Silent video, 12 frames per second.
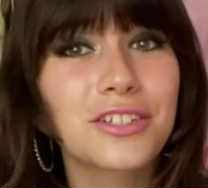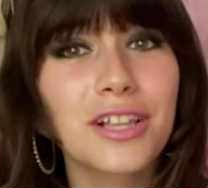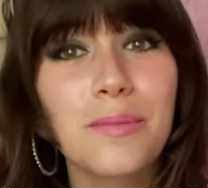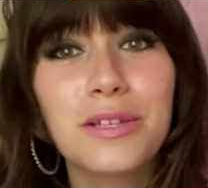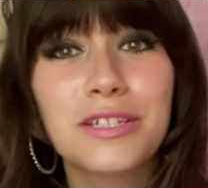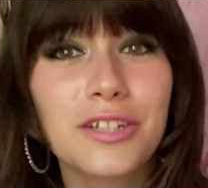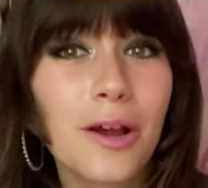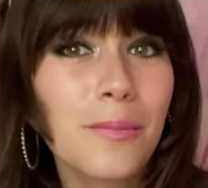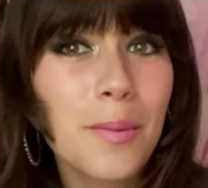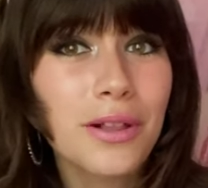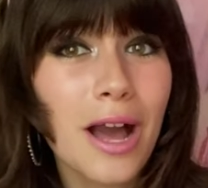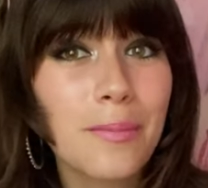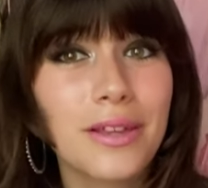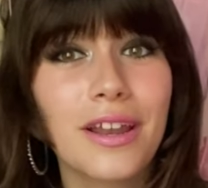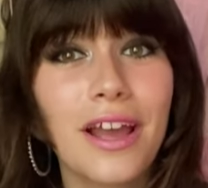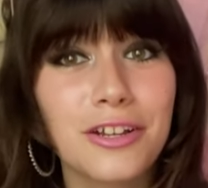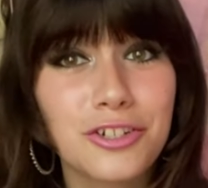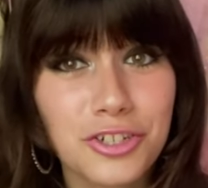so let me stop my blabbing
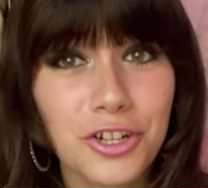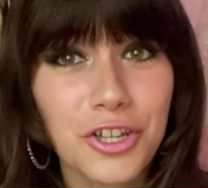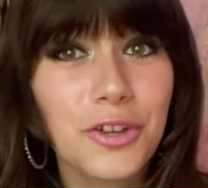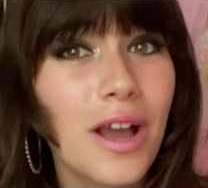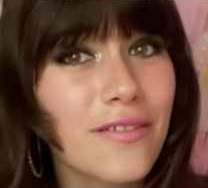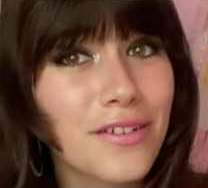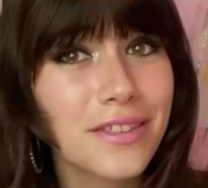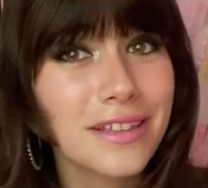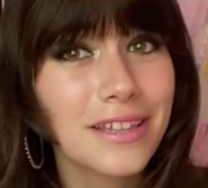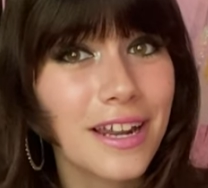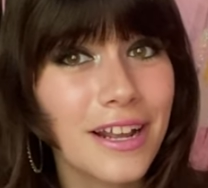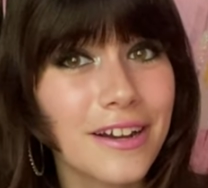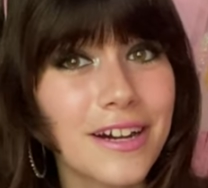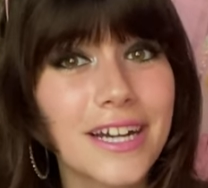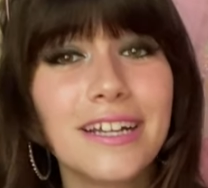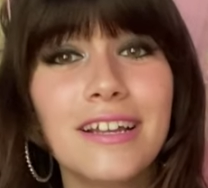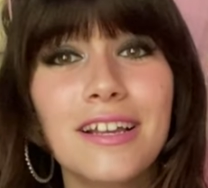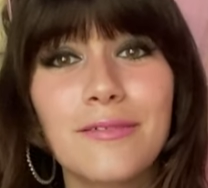and show you everything that i
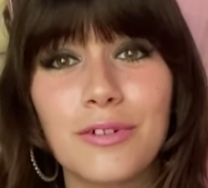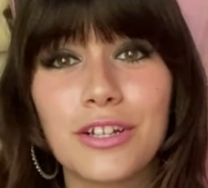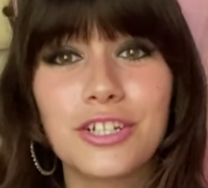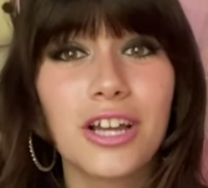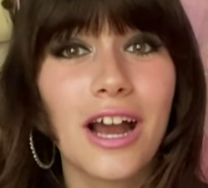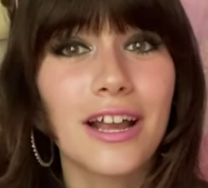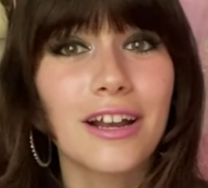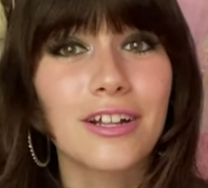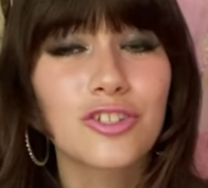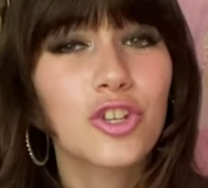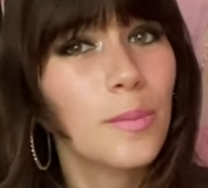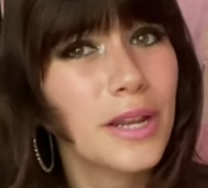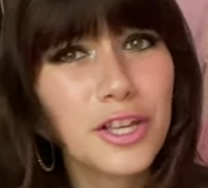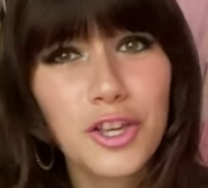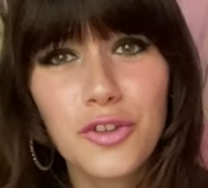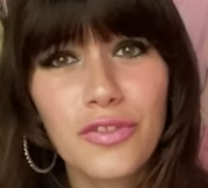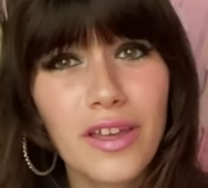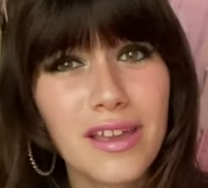got which i got so many cute